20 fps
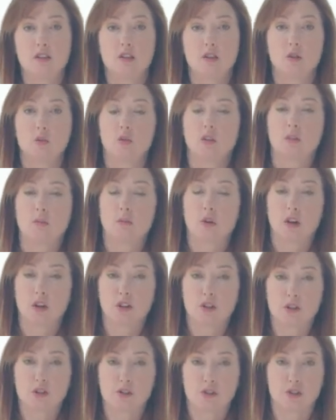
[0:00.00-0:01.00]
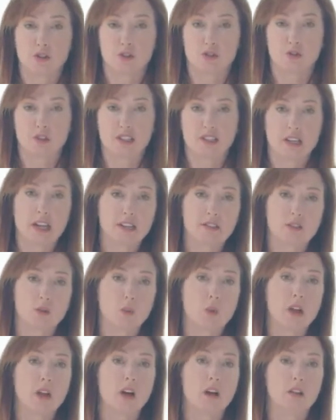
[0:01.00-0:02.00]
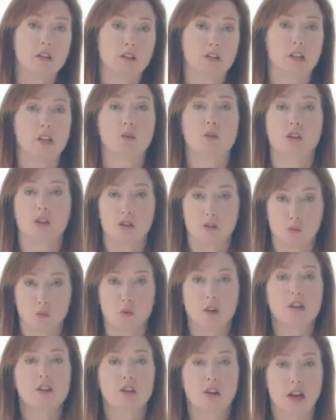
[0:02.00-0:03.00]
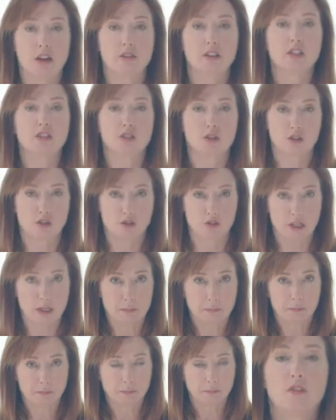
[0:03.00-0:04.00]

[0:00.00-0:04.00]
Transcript: you will mark your surgery site so we all agree where you're having surgery.